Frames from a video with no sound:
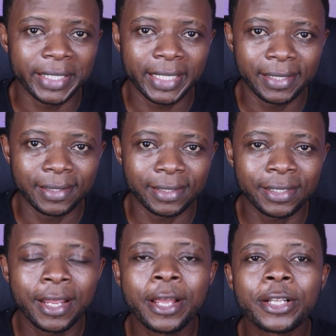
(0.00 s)

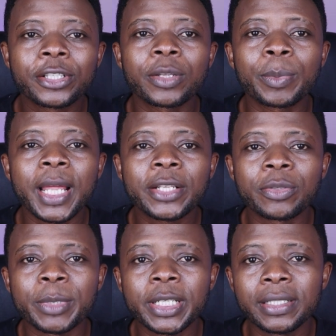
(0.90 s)
retailers supply
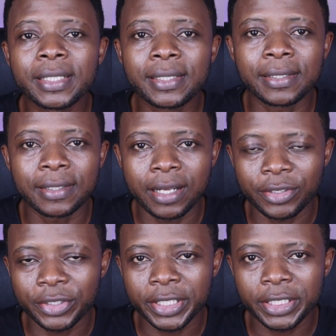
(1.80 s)
to Middle Eastern
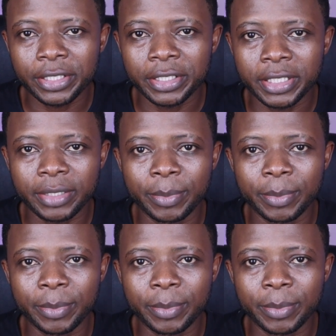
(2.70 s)
countries such as